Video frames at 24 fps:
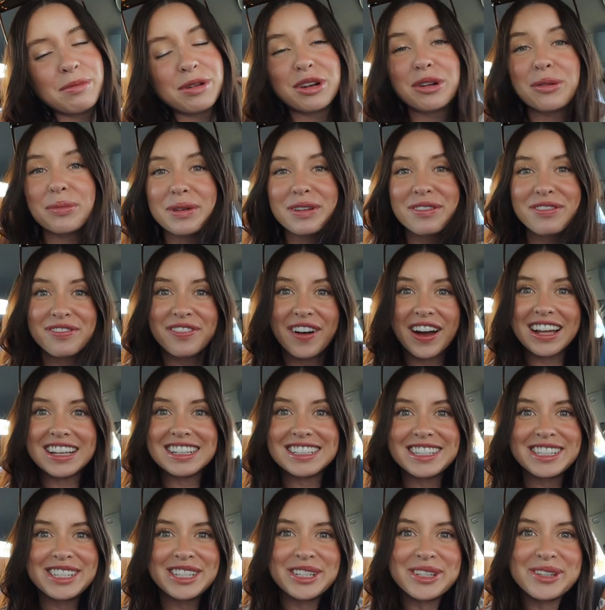it'll be
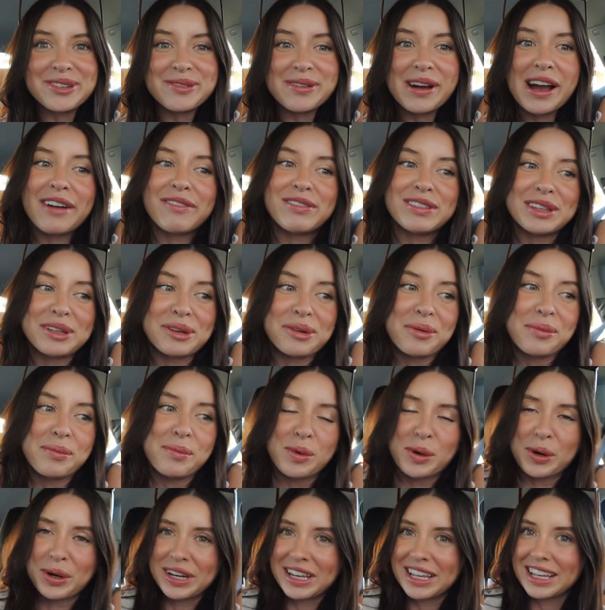fun to have a little
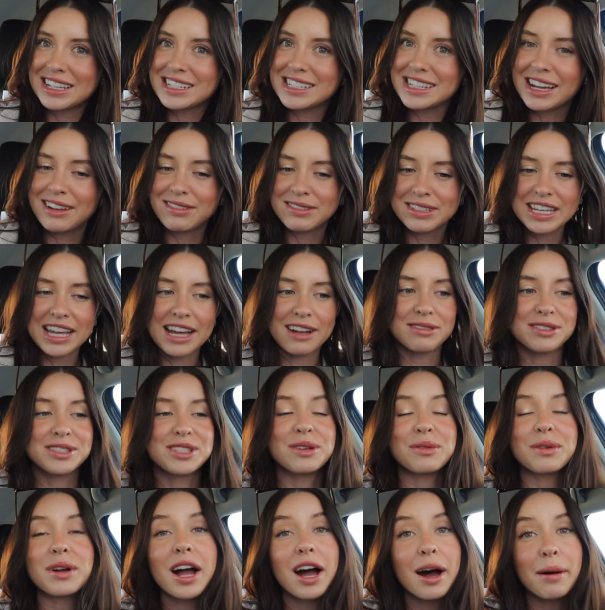morning downtown.
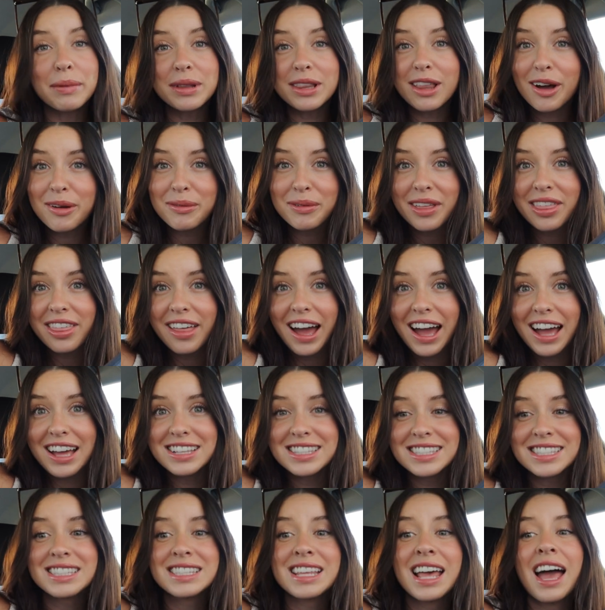So come along with
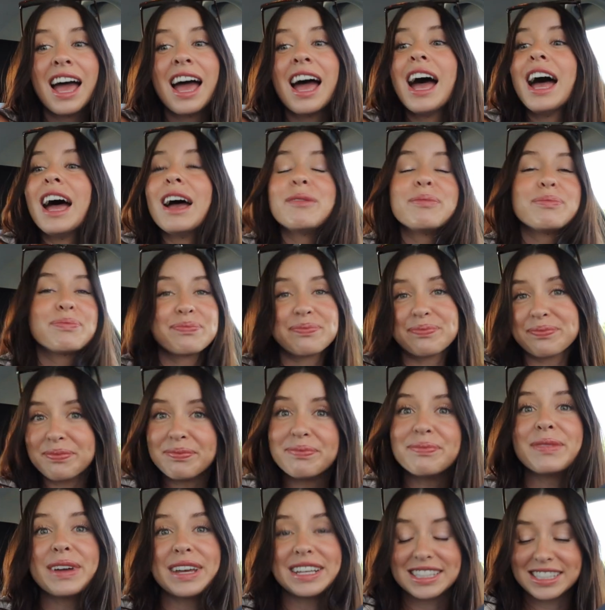us.
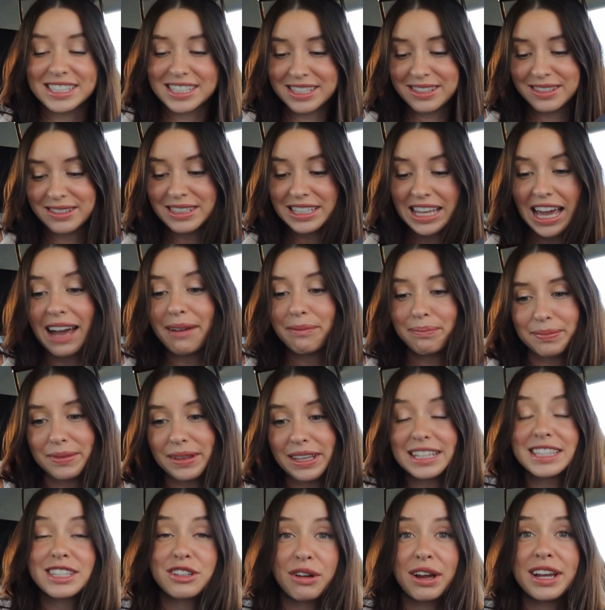
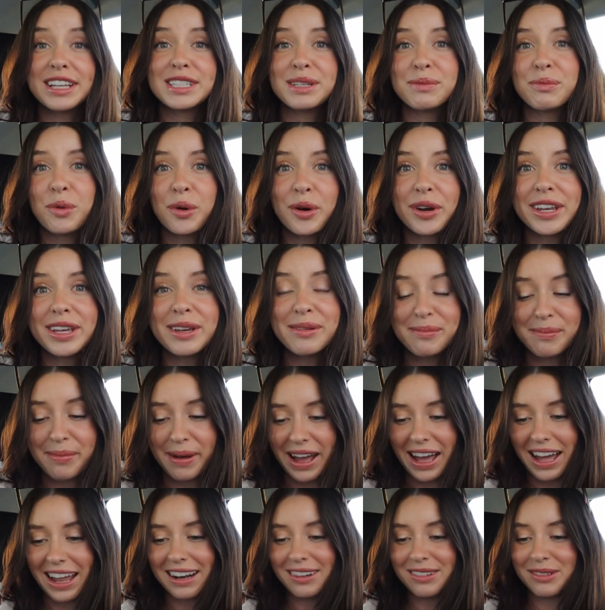It's a crazy morning,
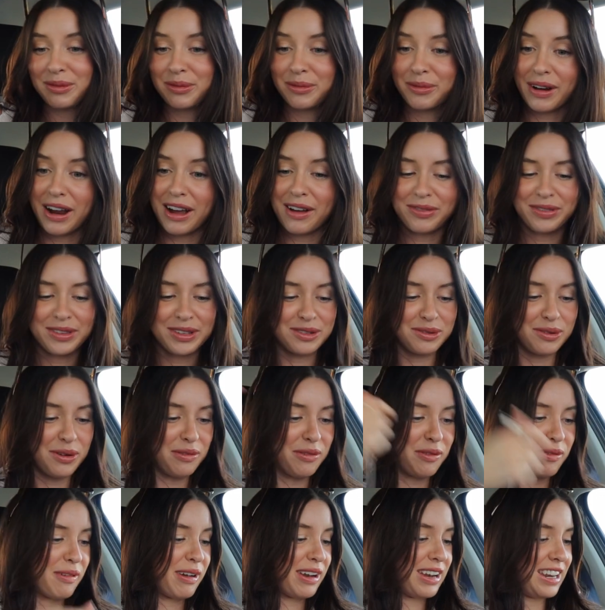but we're out the
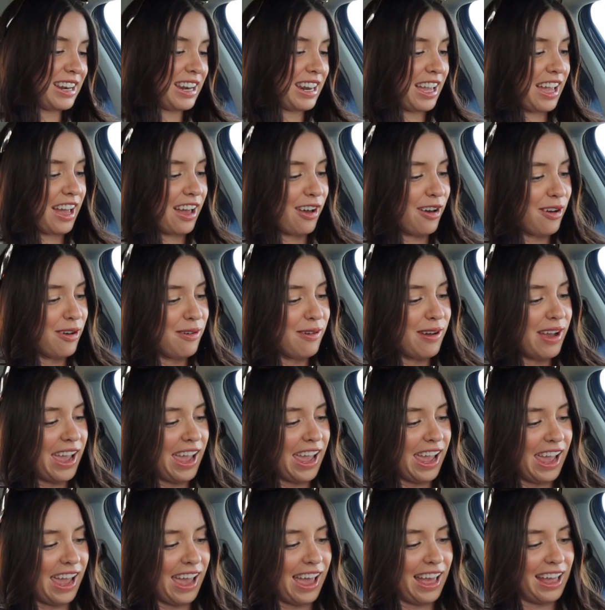door, we're ready to go,
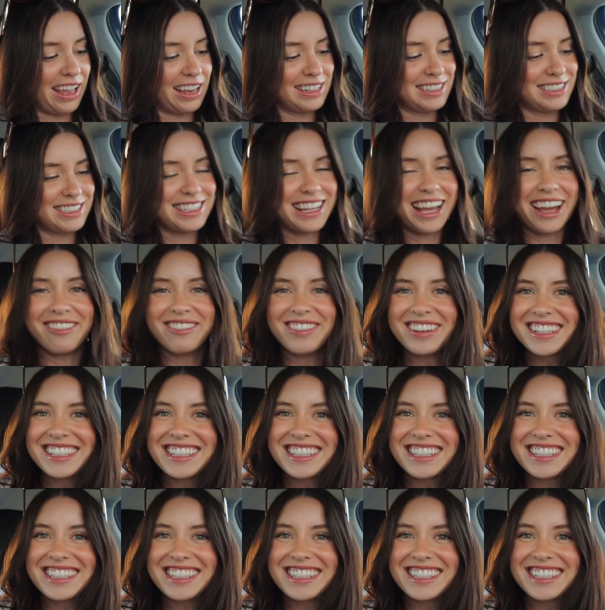and I'm